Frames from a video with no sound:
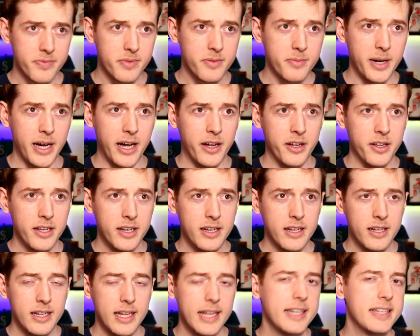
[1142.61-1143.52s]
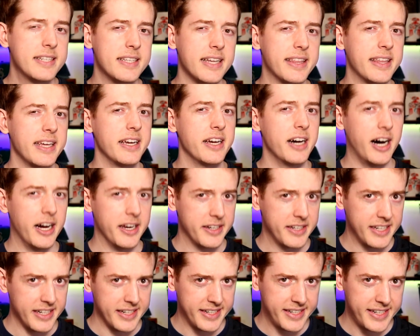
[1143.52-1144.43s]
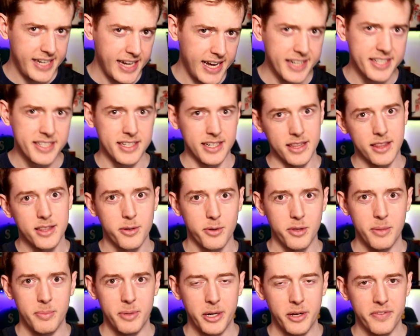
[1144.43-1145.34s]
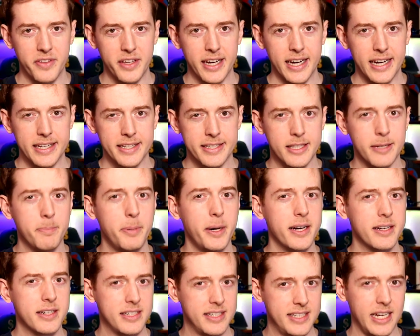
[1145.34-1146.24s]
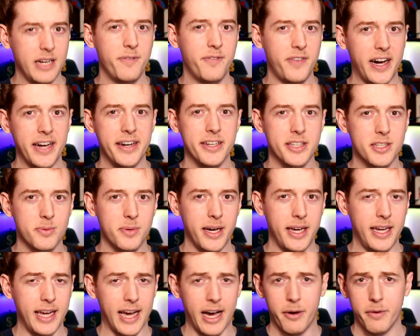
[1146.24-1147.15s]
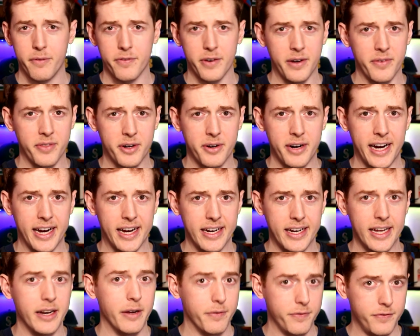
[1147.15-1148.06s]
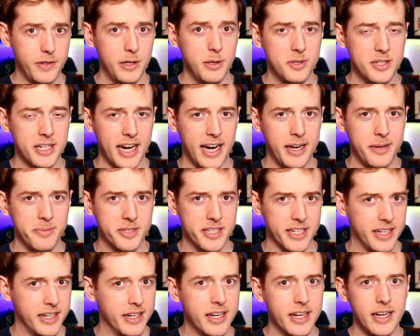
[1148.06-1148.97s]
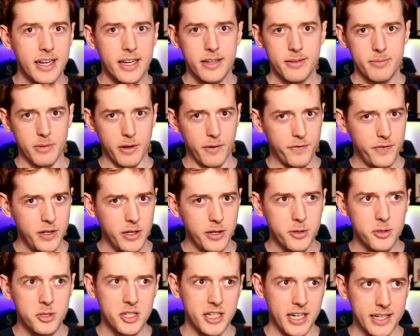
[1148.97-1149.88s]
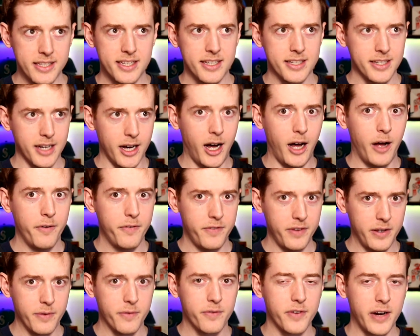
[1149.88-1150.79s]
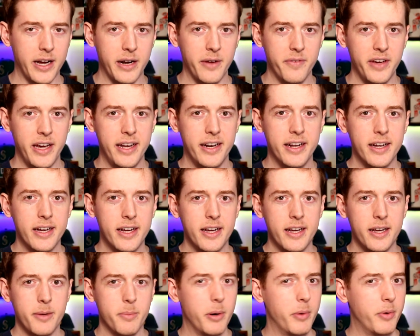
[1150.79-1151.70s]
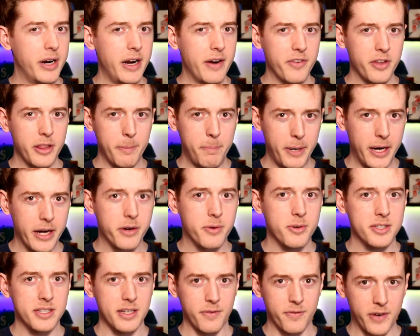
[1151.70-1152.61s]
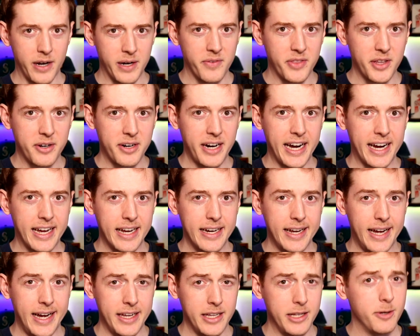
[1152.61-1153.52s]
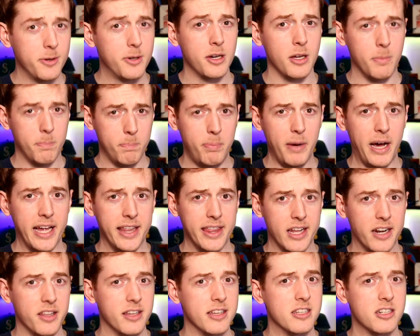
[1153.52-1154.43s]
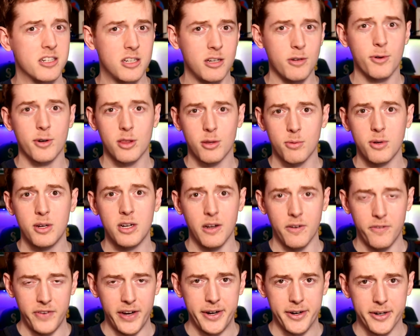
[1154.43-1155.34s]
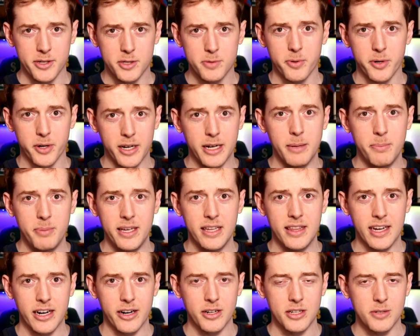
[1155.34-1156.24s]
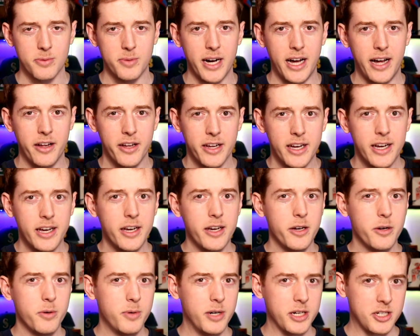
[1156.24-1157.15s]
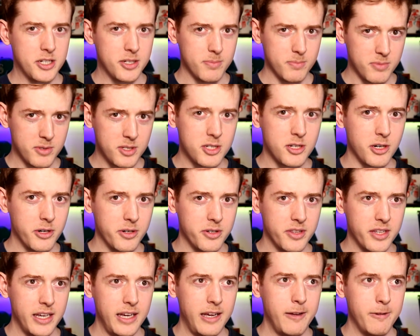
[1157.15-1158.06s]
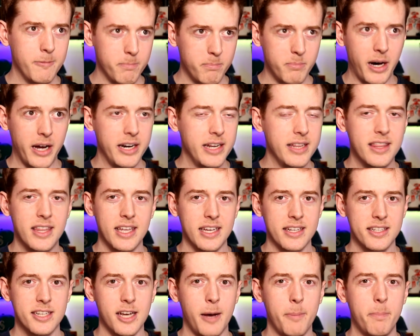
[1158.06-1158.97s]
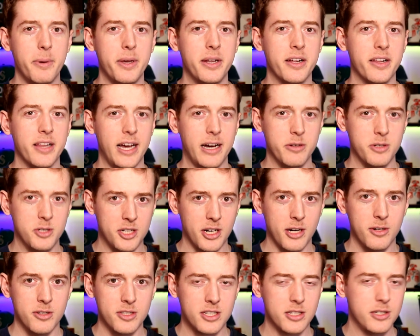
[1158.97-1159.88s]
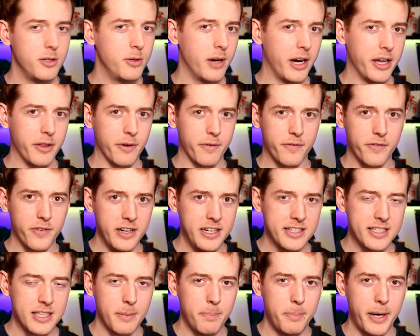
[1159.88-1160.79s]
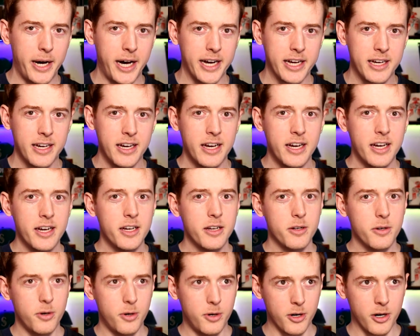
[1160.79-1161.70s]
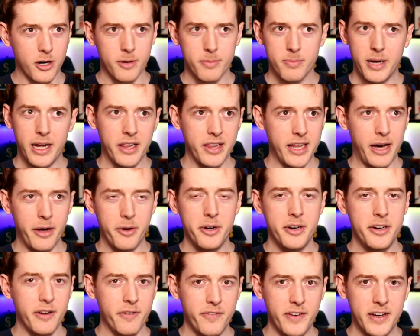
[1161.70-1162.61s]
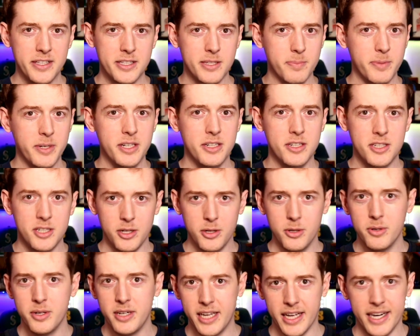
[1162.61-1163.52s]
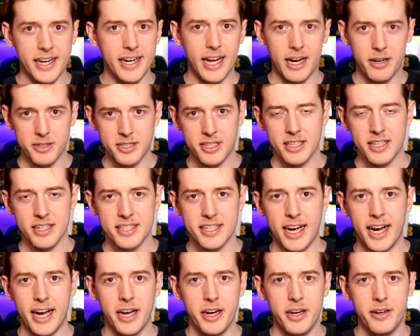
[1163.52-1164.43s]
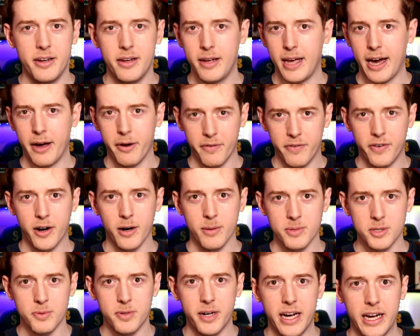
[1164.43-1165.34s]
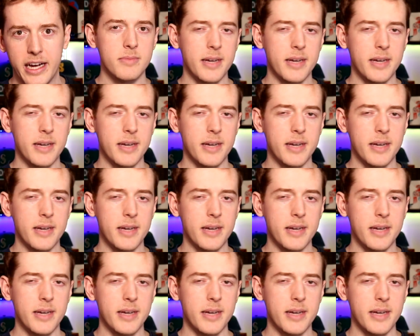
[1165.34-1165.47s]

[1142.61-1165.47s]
Well, at least nothing uncontested through the middle of the ice. The puck did find its way out in front of the Kraken net a few times, and a few chances off in front of it, but whenever the puck was in front of the Kraken net, you could bet that at least 2 or 3 defenders were going to be there as well, which certainly muddied things up and allowed Jones to either freeze the puck or allowed a defenseman to get it out to the side out of harm's way.